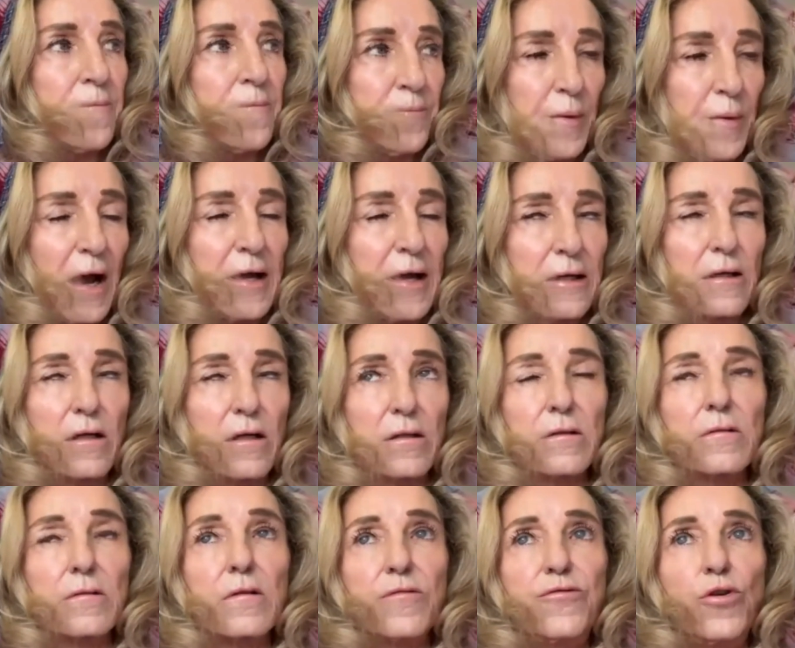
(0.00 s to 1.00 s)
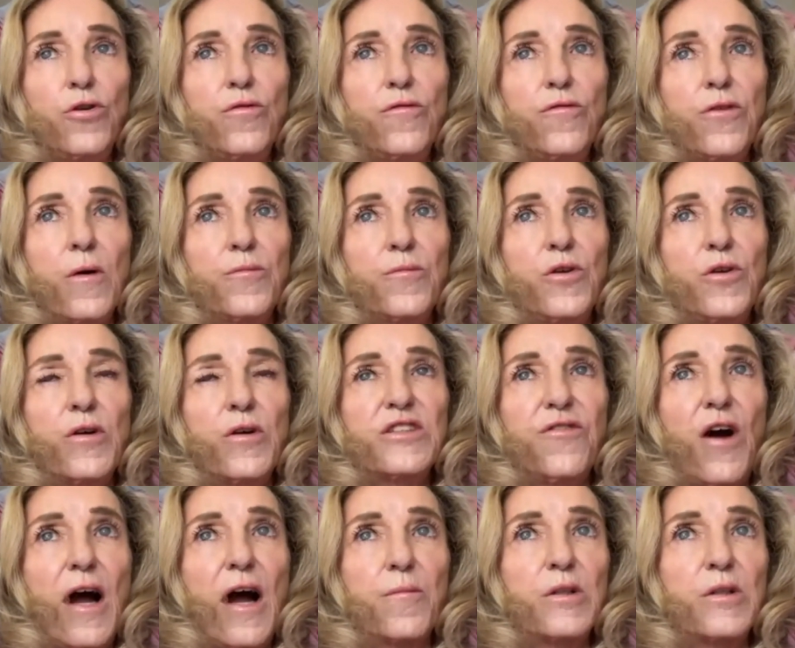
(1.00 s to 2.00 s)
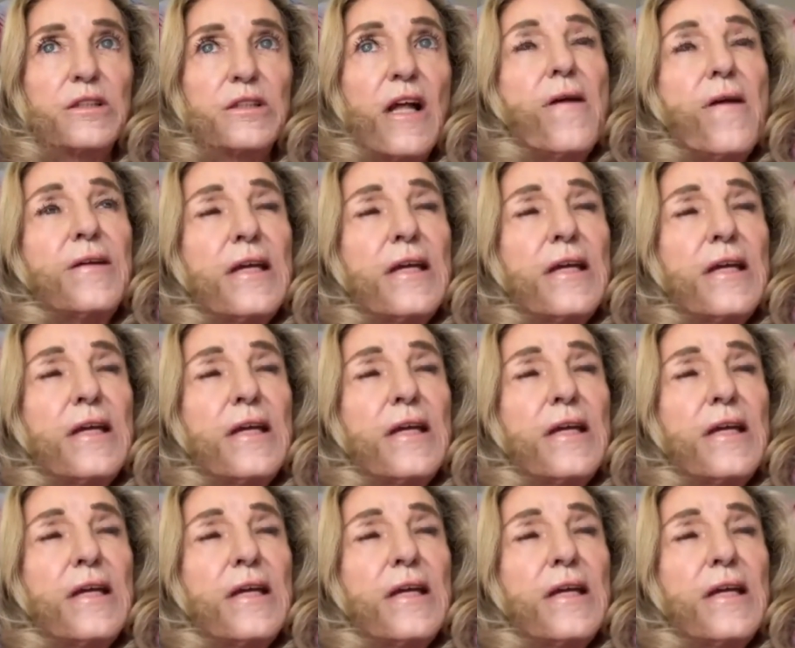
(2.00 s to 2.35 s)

buying food from U.S. farmers.